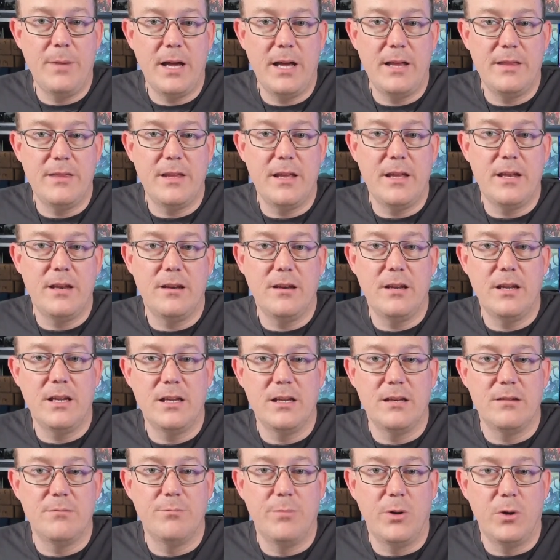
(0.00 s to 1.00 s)
and then
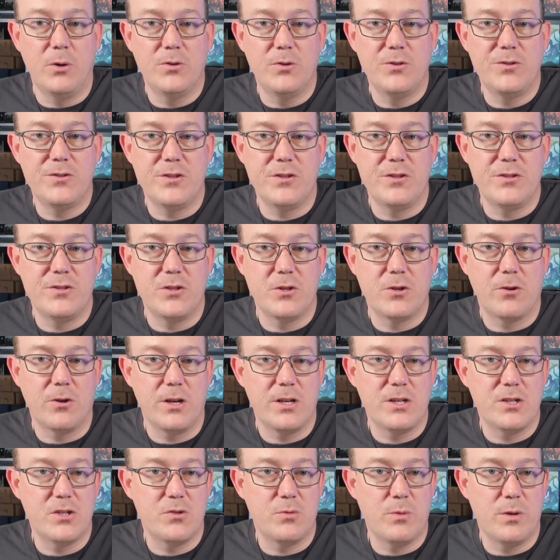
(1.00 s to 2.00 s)
it bolsters your
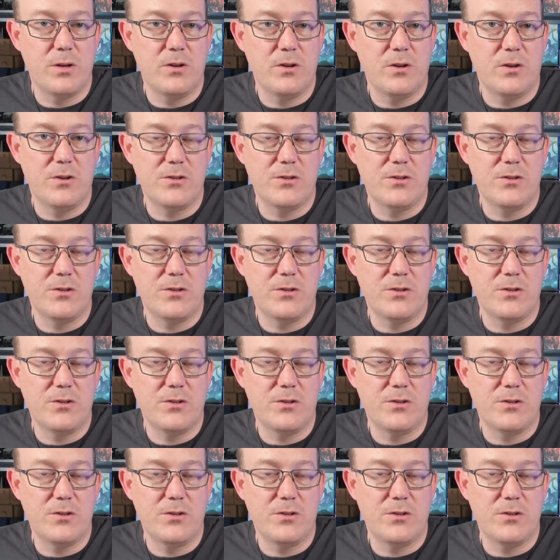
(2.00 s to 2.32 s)
creatures when